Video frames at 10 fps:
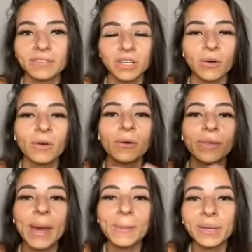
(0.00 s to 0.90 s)
So
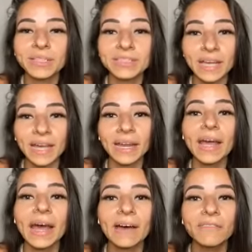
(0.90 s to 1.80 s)
that being said,
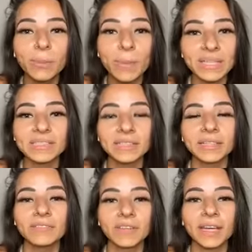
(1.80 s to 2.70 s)
have an amazing
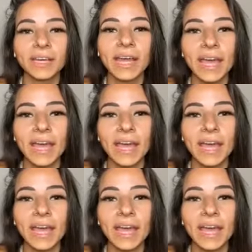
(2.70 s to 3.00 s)
evening,